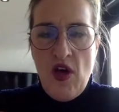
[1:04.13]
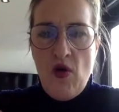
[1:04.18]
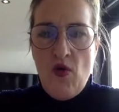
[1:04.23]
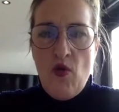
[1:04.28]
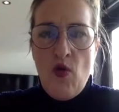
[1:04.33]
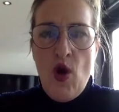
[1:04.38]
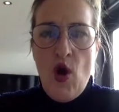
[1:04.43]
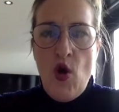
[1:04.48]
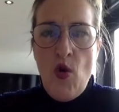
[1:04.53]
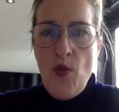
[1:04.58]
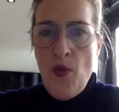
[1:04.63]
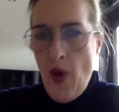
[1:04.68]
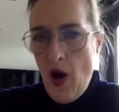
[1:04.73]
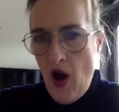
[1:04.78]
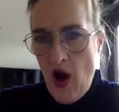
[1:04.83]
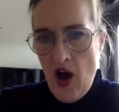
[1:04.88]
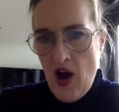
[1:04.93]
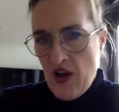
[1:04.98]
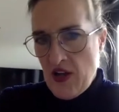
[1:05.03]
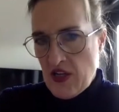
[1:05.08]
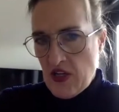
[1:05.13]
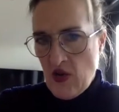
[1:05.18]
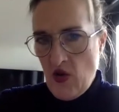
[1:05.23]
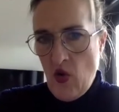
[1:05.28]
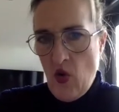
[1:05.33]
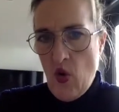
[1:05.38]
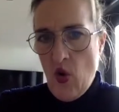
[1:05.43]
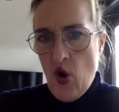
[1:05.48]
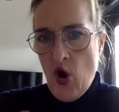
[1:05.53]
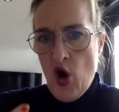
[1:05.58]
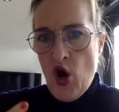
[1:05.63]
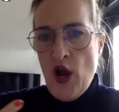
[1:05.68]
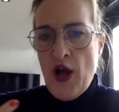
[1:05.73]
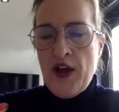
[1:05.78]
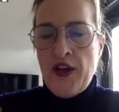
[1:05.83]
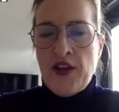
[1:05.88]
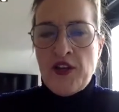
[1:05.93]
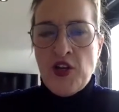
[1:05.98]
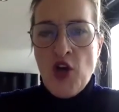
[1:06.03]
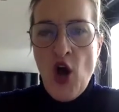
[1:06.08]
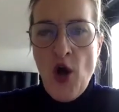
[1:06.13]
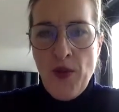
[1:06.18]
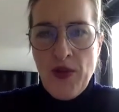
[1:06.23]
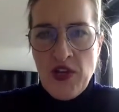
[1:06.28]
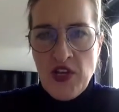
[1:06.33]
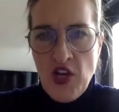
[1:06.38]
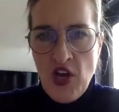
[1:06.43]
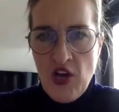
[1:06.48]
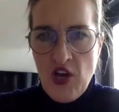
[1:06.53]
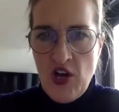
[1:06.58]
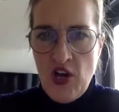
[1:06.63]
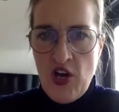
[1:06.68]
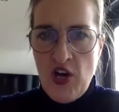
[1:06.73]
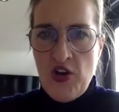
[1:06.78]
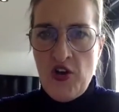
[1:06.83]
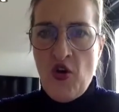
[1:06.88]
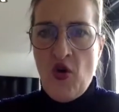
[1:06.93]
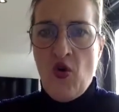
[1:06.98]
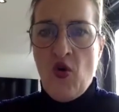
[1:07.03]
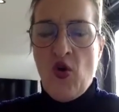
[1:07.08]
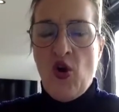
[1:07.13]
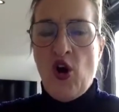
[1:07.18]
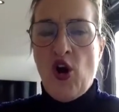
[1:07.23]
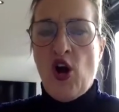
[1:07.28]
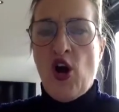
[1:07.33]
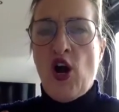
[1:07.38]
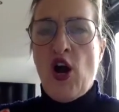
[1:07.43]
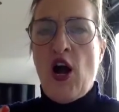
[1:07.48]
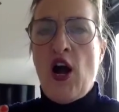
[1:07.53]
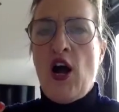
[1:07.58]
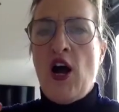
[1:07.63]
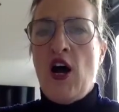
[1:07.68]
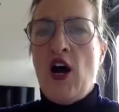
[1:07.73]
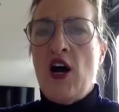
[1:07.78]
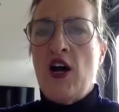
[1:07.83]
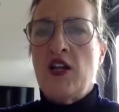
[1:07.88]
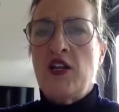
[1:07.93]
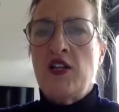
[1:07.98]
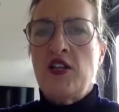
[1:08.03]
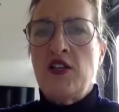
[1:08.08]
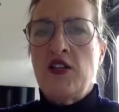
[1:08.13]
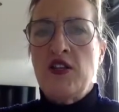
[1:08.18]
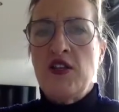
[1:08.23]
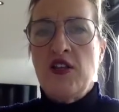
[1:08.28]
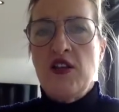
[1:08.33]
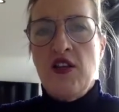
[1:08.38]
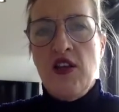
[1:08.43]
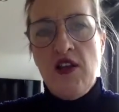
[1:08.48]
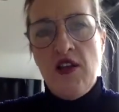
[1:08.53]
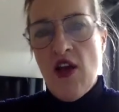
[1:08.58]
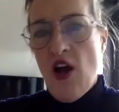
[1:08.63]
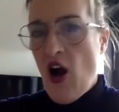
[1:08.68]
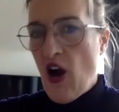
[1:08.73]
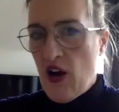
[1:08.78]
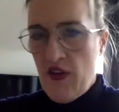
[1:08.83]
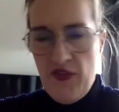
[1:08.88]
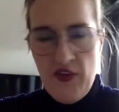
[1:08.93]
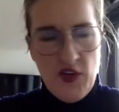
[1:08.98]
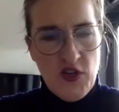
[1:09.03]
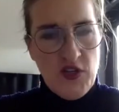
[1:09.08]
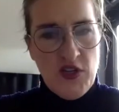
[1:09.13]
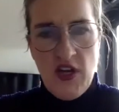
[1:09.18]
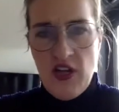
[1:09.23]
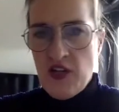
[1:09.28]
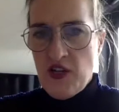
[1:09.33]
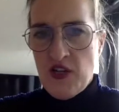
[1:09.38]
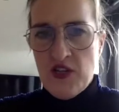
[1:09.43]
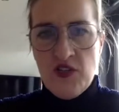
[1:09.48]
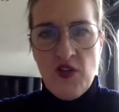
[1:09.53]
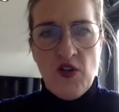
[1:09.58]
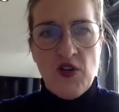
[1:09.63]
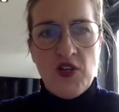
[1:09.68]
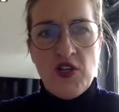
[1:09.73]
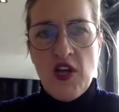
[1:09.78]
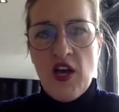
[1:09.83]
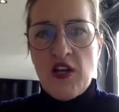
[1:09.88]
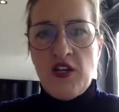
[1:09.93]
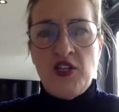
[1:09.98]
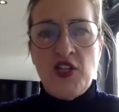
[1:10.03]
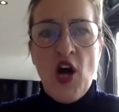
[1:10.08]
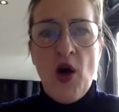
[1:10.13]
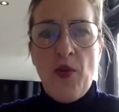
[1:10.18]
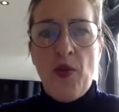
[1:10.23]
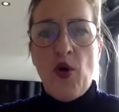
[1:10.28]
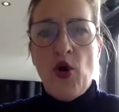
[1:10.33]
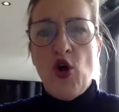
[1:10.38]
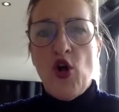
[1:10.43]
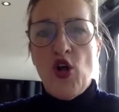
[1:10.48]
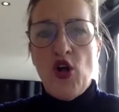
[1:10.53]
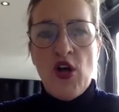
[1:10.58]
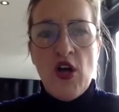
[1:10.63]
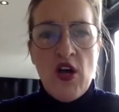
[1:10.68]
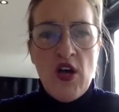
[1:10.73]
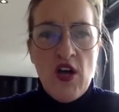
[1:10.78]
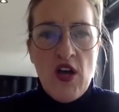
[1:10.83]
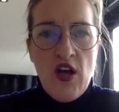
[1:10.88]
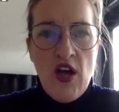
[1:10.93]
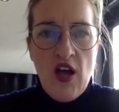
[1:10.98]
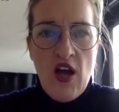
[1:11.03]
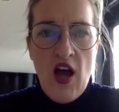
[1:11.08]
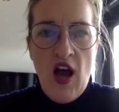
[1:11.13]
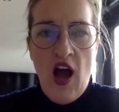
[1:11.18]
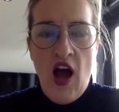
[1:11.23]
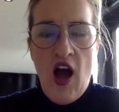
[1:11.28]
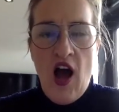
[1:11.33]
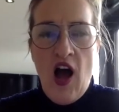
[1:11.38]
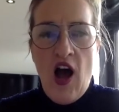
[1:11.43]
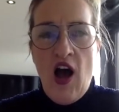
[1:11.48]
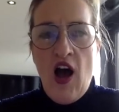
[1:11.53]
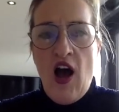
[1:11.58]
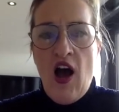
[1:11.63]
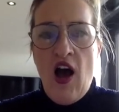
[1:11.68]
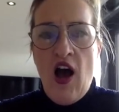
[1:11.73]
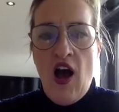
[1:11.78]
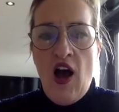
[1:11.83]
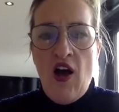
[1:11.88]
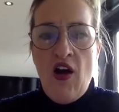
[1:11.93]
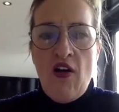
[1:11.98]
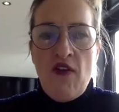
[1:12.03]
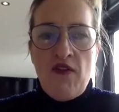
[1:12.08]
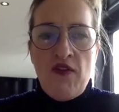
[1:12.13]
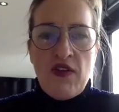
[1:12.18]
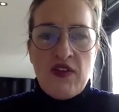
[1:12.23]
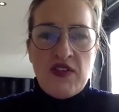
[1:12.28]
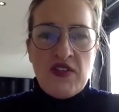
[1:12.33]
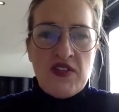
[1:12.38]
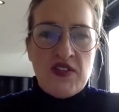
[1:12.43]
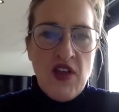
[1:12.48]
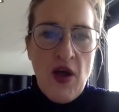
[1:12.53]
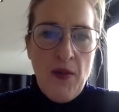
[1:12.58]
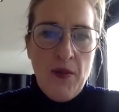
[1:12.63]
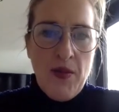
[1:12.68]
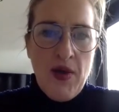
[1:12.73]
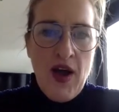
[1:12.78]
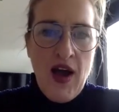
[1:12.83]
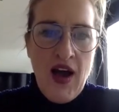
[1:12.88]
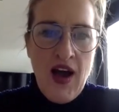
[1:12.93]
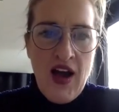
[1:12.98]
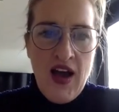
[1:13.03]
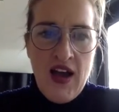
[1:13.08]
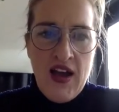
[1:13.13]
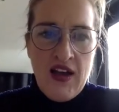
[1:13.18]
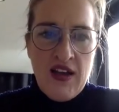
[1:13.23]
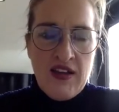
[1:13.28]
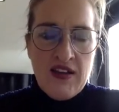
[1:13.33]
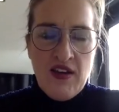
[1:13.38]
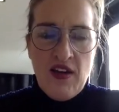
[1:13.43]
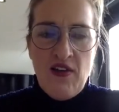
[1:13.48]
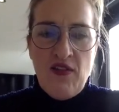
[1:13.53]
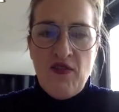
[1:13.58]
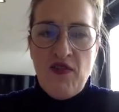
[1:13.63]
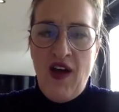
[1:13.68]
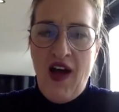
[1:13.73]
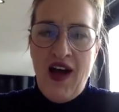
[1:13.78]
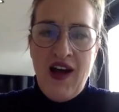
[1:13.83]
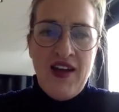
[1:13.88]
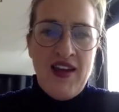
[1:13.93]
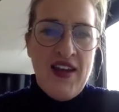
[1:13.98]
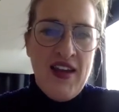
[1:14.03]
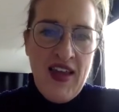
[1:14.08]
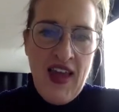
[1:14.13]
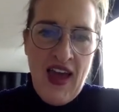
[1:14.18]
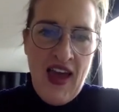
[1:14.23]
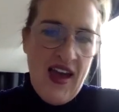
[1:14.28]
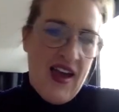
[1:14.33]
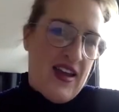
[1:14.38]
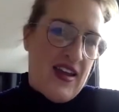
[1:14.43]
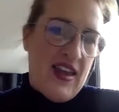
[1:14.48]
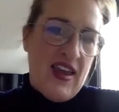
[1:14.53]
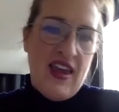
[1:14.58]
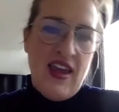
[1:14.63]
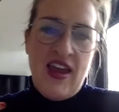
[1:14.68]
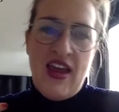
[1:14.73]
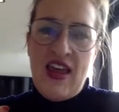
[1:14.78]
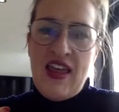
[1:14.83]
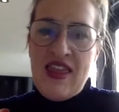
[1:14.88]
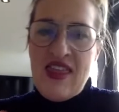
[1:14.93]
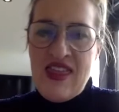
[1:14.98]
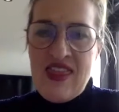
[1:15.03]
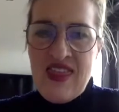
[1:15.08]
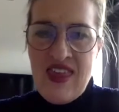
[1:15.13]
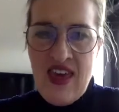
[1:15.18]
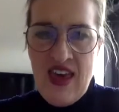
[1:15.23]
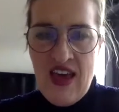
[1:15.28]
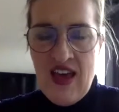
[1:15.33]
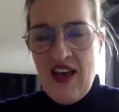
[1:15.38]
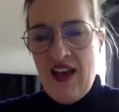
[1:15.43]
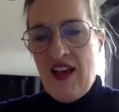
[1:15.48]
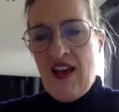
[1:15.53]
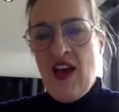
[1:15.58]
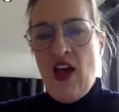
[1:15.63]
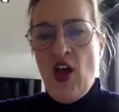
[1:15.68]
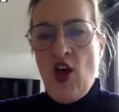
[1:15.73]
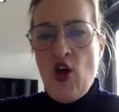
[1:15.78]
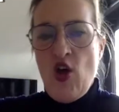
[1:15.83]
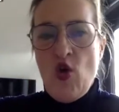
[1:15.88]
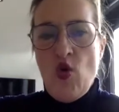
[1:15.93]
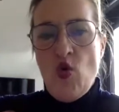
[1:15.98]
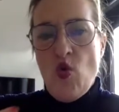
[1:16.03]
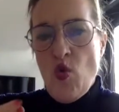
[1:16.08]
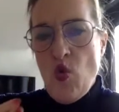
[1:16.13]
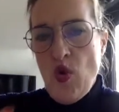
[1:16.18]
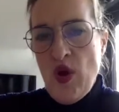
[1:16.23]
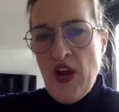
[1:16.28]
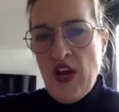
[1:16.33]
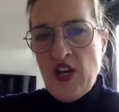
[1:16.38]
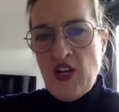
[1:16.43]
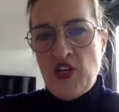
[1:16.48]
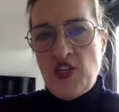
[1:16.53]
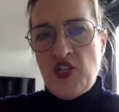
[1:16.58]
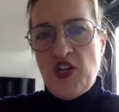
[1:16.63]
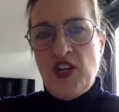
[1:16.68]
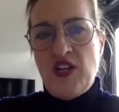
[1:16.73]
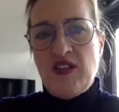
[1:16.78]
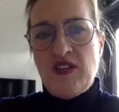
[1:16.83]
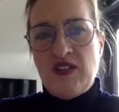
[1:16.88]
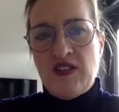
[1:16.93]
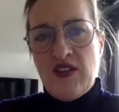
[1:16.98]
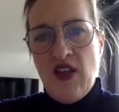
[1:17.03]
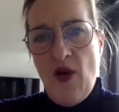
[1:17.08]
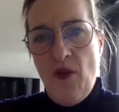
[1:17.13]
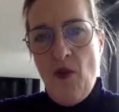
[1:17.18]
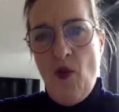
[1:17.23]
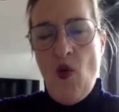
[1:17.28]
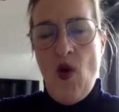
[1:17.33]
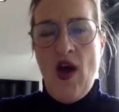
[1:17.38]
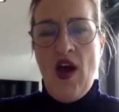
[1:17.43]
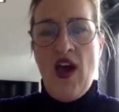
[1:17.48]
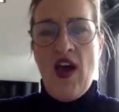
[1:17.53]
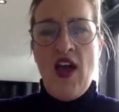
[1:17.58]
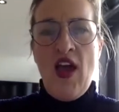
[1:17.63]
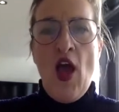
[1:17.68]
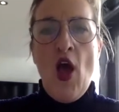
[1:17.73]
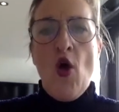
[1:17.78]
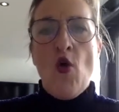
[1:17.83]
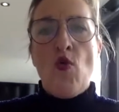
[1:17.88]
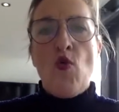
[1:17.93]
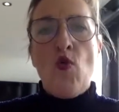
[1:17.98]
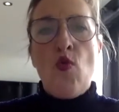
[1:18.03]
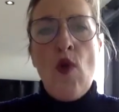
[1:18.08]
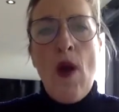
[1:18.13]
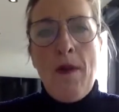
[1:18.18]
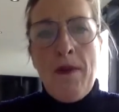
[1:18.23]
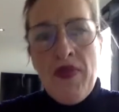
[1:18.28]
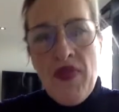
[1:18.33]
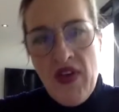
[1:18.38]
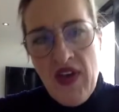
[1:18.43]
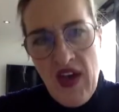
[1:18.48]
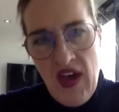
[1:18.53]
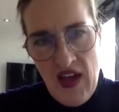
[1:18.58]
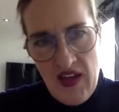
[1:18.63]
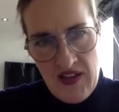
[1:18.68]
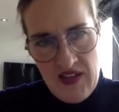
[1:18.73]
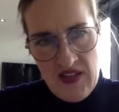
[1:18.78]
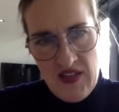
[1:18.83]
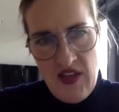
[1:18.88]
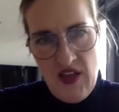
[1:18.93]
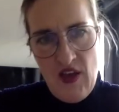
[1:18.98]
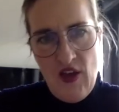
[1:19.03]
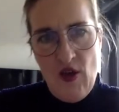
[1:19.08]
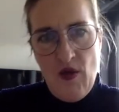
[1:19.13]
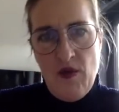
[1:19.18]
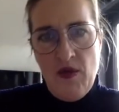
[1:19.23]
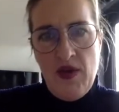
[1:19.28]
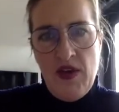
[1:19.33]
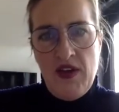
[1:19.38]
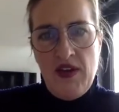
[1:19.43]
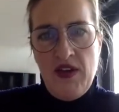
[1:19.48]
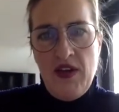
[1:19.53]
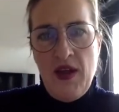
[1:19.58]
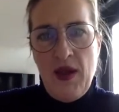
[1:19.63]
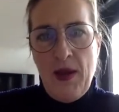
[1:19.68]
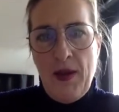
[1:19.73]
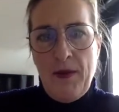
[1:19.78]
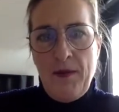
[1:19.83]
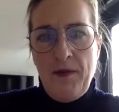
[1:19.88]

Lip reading: a robot or an automaton or artificial intelligence or a double of some kind of uncanny thing which in some way replicates the human.